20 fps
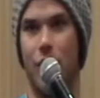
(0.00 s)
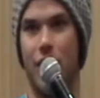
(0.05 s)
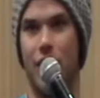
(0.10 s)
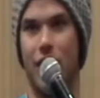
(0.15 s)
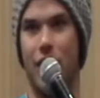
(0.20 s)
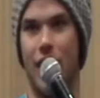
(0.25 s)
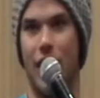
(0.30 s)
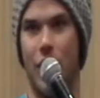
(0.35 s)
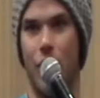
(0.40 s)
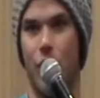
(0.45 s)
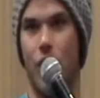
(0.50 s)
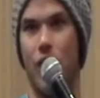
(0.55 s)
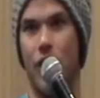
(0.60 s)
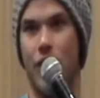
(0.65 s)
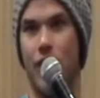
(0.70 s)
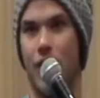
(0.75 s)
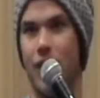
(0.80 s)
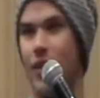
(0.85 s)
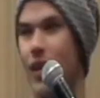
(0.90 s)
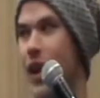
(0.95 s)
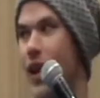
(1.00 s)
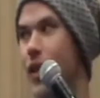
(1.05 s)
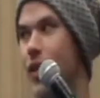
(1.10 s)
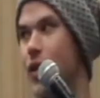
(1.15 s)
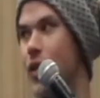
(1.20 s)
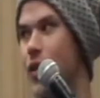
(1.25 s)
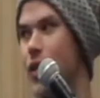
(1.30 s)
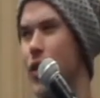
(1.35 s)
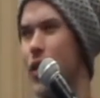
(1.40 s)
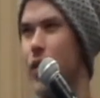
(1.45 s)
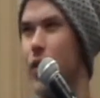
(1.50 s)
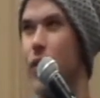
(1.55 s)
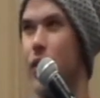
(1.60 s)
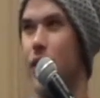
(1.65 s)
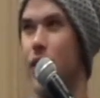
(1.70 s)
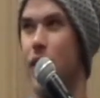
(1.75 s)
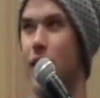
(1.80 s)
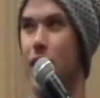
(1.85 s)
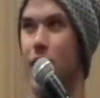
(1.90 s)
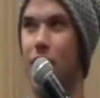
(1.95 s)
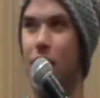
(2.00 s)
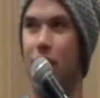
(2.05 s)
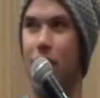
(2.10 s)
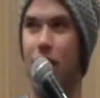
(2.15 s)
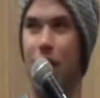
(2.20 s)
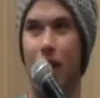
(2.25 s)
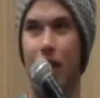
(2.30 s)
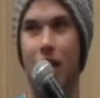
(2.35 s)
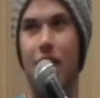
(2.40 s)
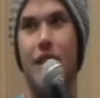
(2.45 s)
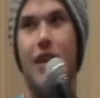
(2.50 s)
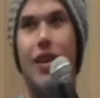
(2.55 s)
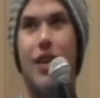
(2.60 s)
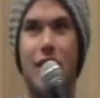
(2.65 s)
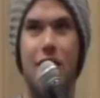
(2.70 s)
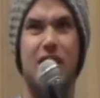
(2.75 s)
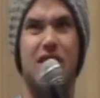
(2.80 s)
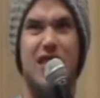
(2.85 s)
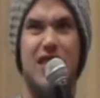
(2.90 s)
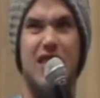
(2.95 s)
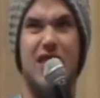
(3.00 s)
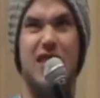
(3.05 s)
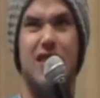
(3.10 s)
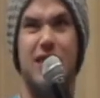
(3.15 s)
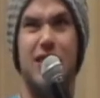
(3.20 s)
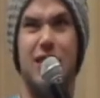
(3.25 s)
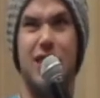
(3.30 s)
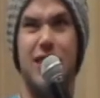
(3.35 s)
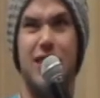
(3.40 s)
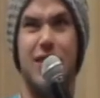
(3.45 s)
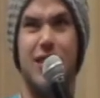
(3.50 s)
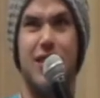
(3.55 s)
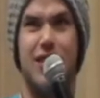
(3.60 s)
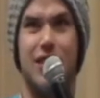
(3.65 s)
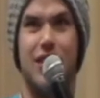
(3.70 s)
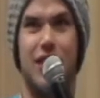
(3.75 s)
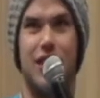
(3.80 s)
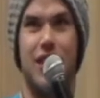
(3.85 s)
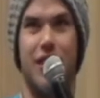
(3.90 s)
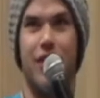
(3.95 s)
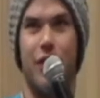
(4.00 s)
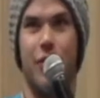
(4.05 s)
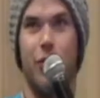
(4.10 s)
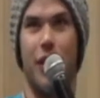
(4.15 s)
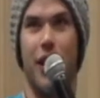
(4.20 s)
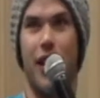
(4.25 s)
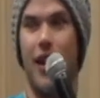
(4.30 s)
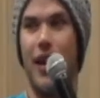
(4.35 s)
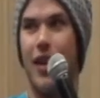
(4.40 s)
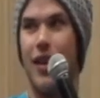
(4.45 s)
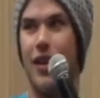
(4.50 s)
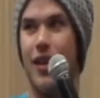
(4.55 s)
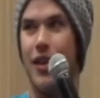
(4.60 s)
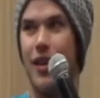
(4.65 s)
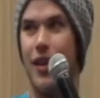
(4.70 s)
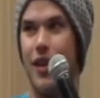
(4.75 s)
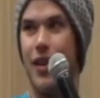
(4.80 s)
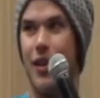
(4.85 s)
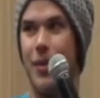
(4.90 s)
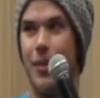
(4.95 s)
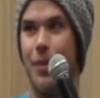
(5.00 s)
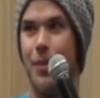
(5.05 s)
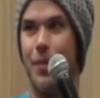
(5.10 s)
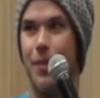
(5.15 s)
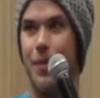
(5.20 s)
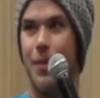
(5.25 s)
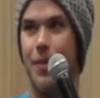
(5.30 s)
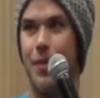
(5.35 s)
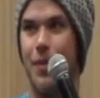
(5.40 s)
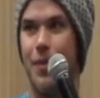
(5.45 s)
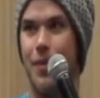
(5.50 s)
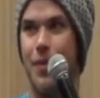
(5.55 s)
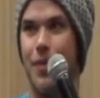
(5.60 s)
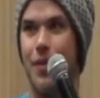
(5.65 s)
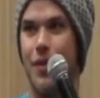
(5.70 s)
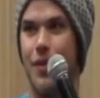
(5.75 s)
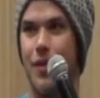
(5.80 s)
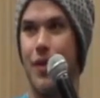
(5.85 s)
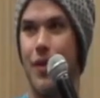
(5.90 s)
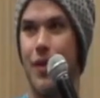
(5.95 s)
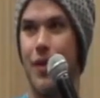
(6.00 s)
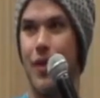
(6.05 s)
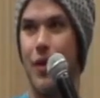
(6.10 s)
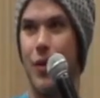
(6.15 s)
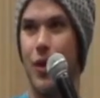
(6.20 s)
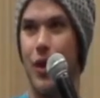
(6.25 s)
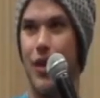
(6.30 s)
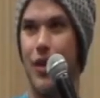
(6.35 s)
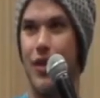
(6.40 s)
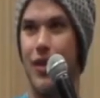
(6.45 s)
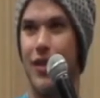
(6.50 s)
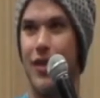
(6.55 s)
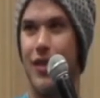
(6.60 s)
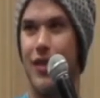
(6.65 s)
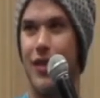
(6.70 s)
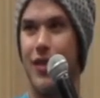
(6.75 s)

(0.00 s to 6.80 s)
when they won the title or won the whatever it's called. I feel bad. Um, what?